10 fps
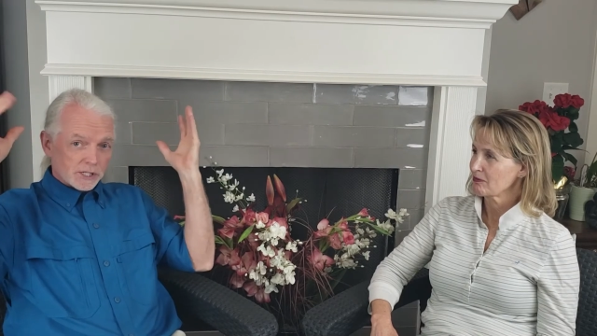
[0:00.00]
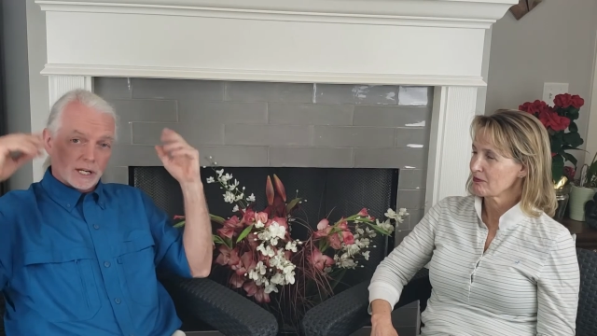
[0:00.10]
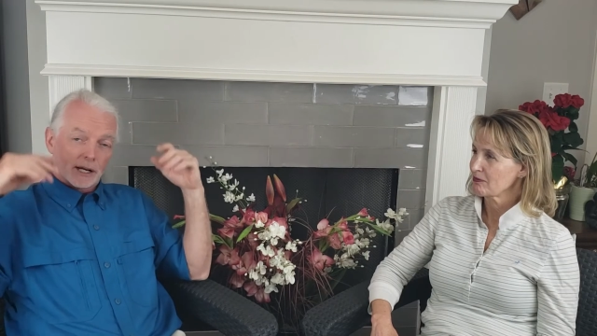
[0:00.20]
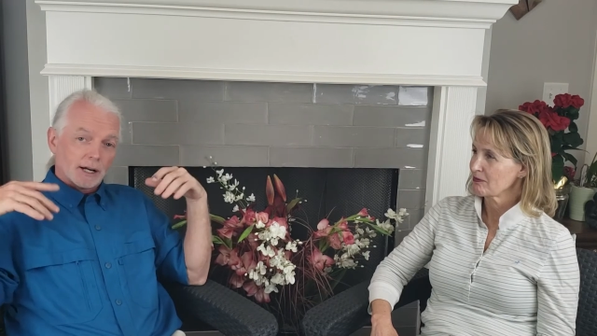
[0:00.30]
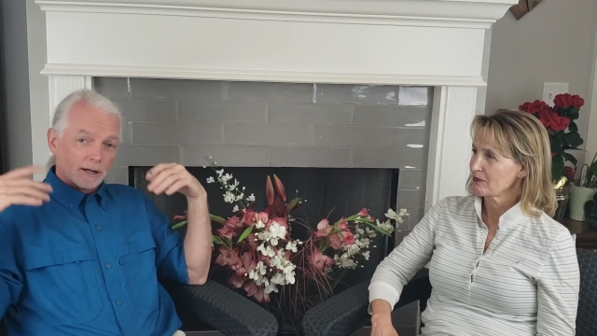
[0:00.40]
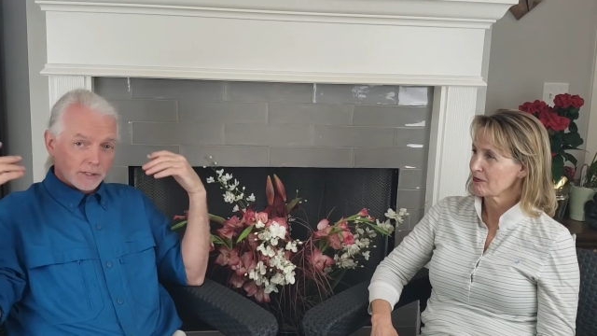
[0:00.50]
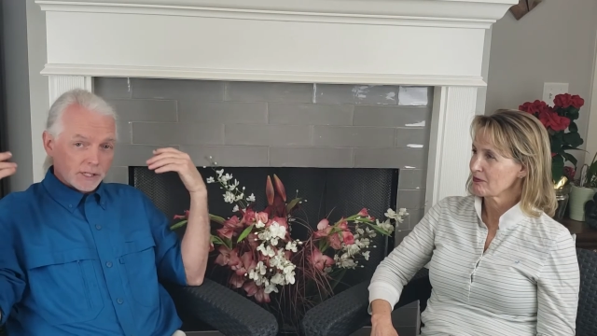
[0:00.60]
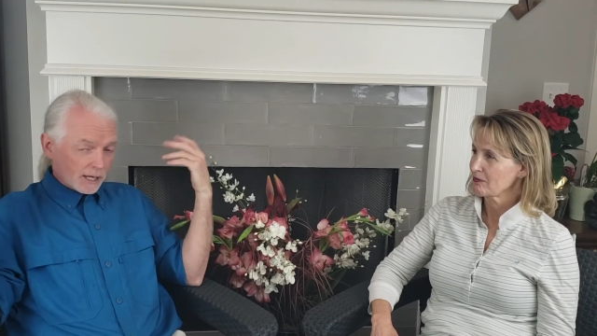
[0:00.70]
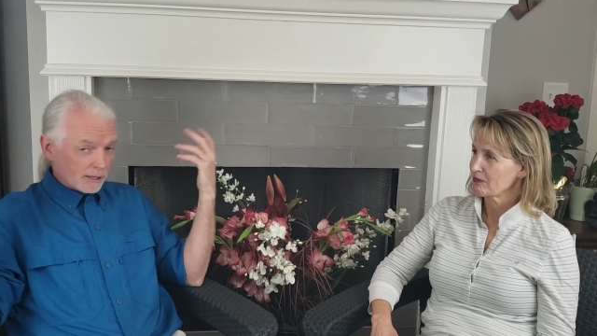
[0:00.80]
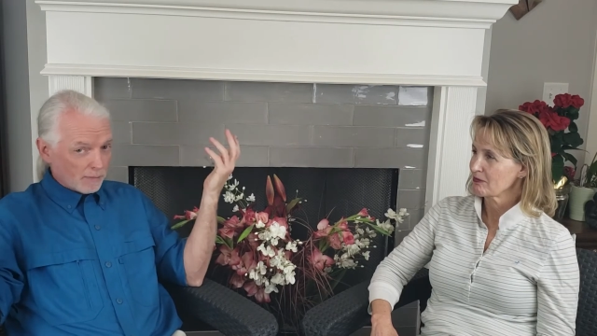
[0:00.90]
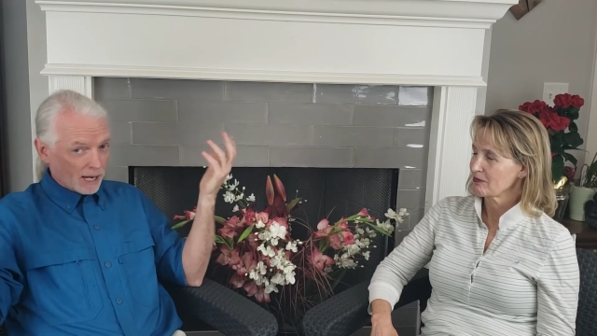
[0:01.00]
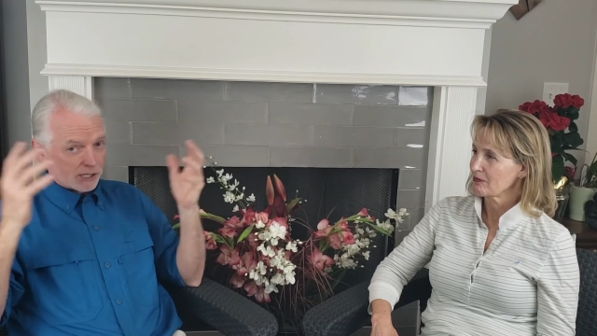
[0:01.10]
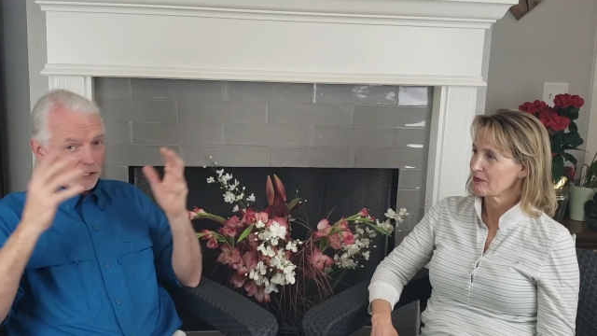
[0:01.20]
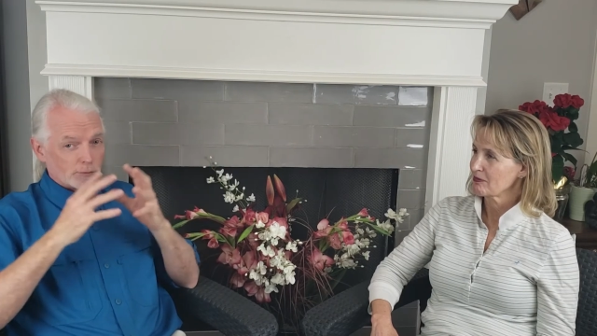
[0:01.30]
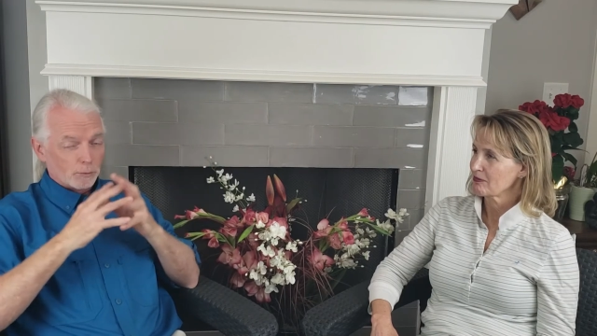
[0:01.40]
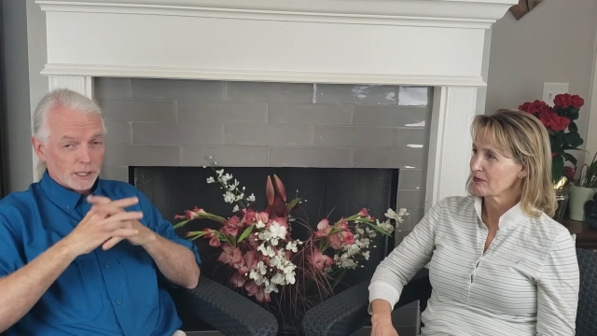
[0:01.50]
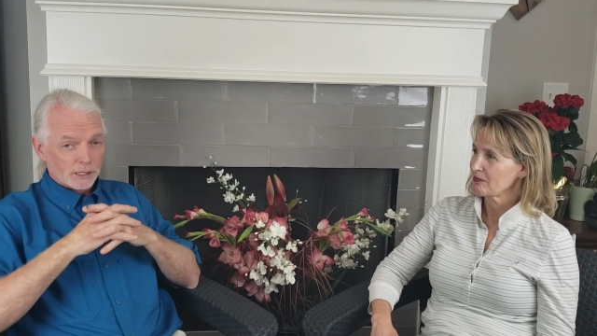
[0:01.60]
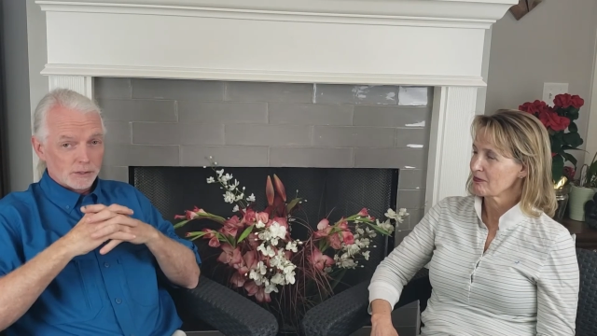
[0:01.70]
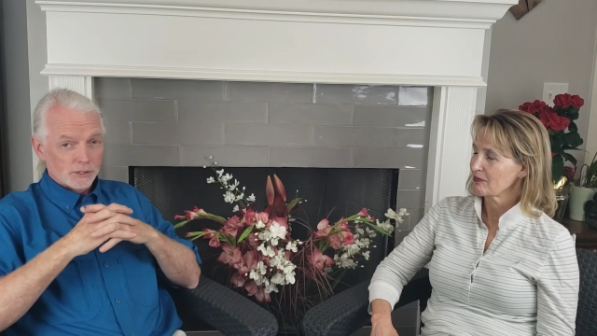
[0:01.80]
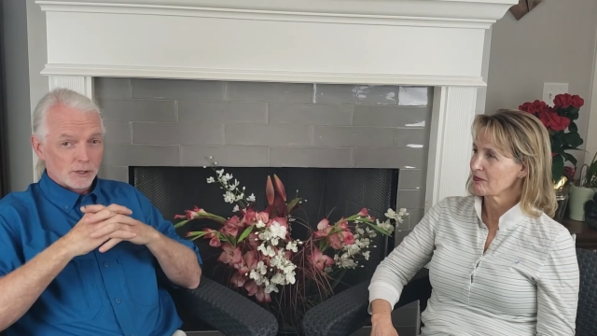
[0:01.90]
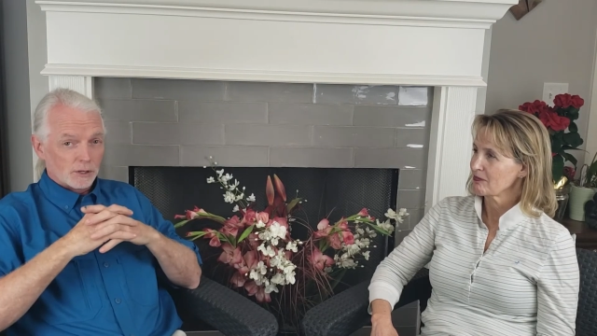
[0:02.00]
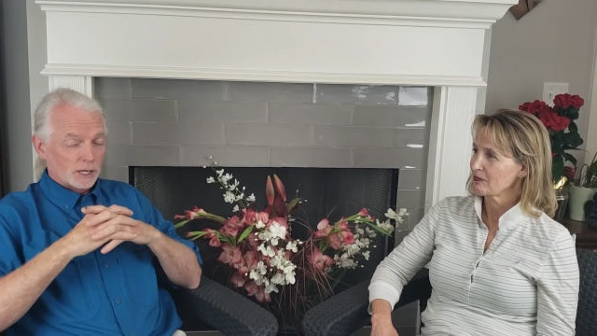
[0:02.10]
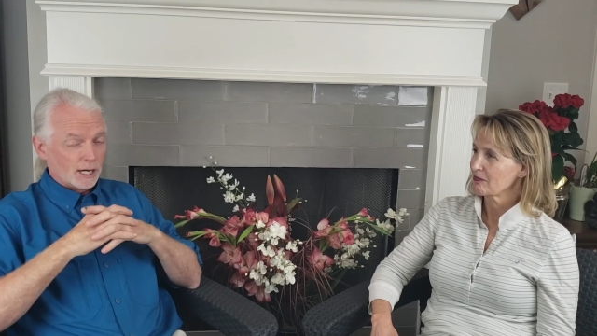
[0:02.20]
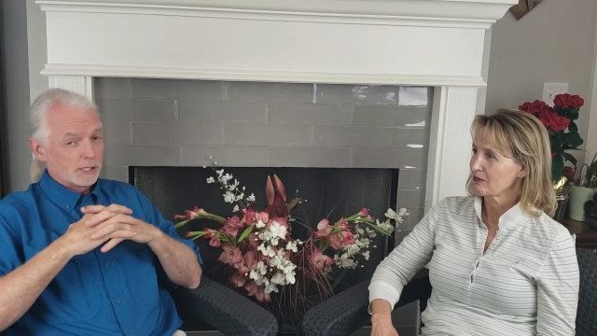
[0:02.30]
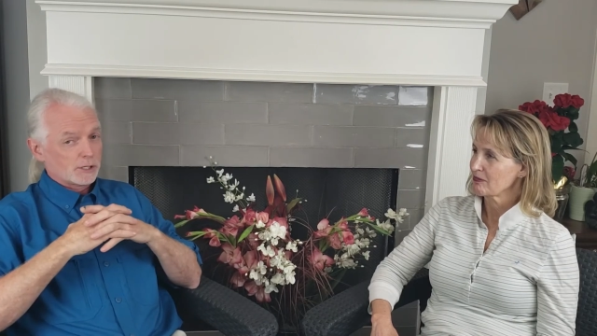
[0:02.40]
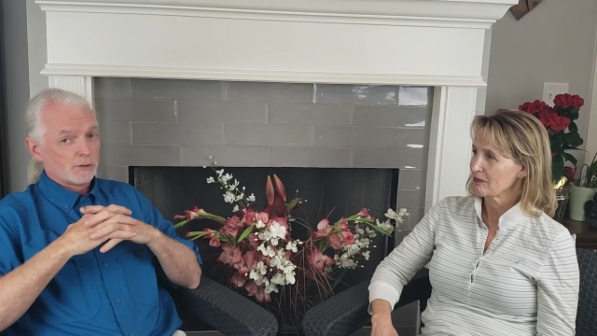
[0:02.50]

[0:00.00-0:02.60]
Speaker 1: sticking out of its head and massive wings and all kinds of